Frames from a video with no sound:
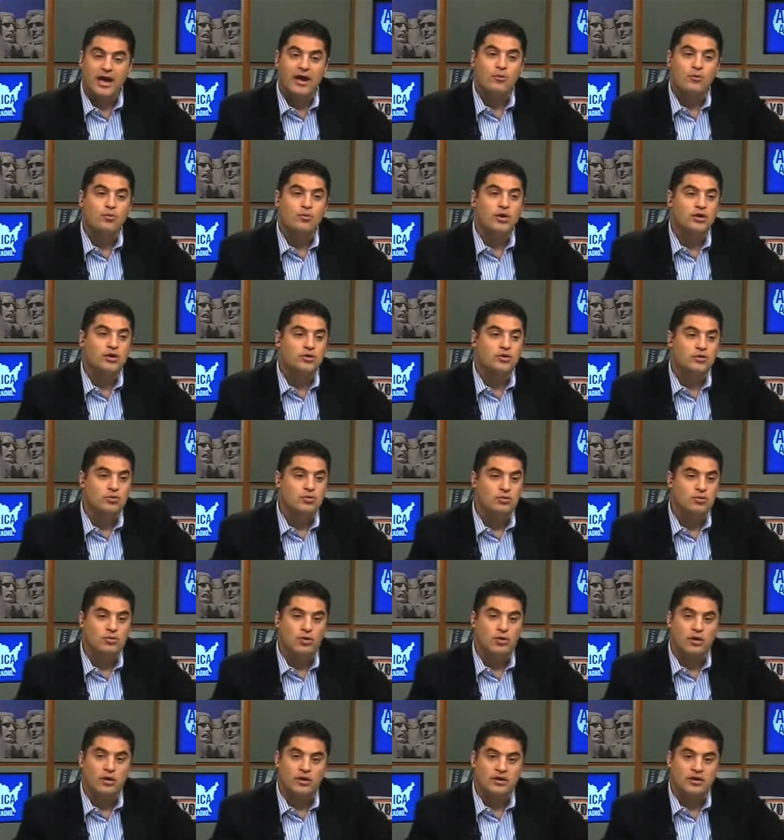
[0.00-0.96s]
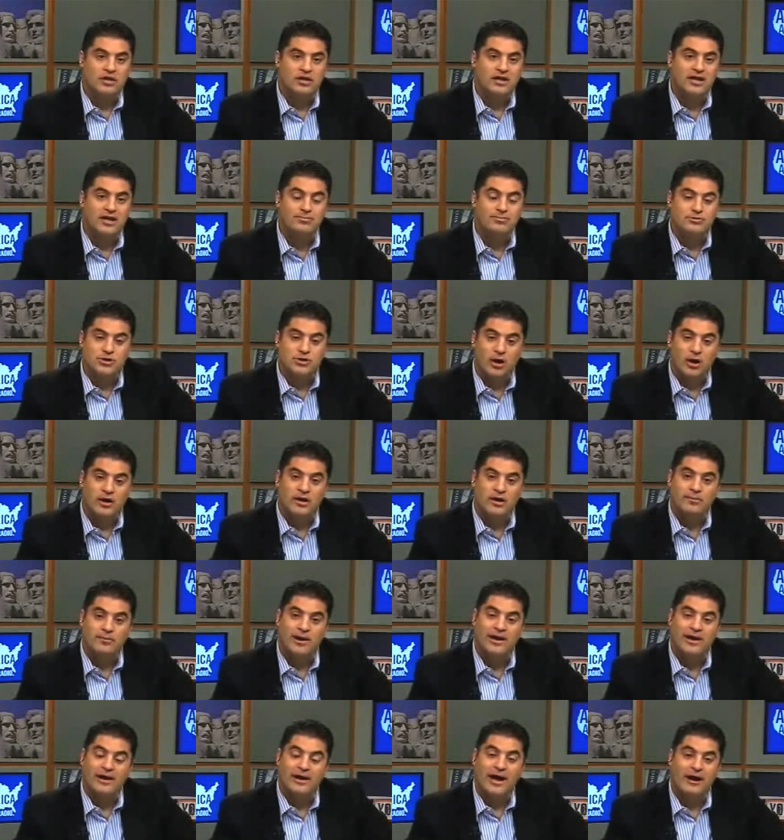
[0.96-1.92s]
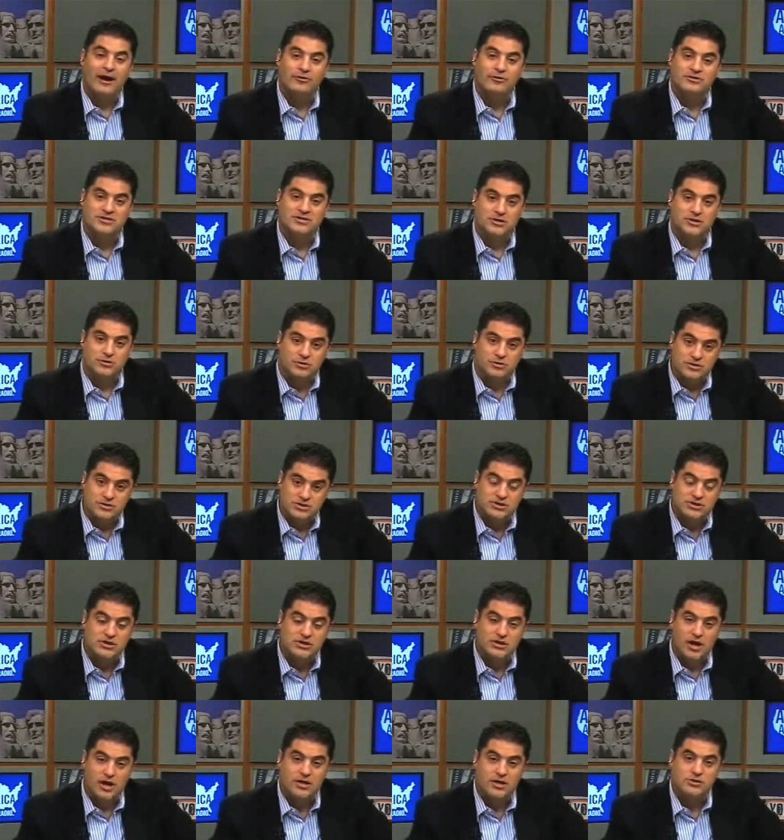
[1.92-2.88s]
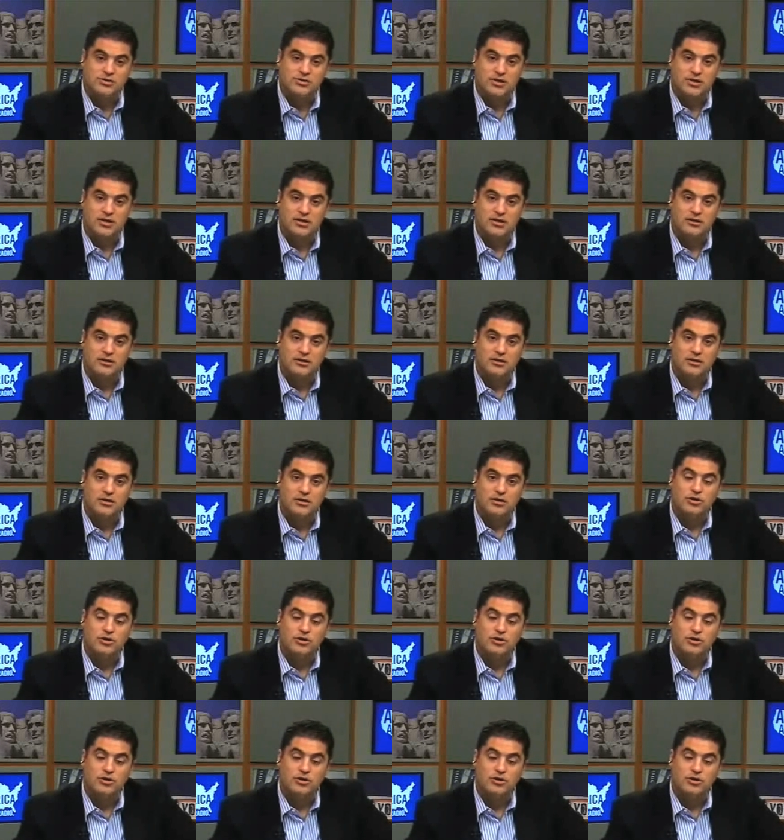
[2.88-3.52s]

And when you keep talking about how it's a Christian country,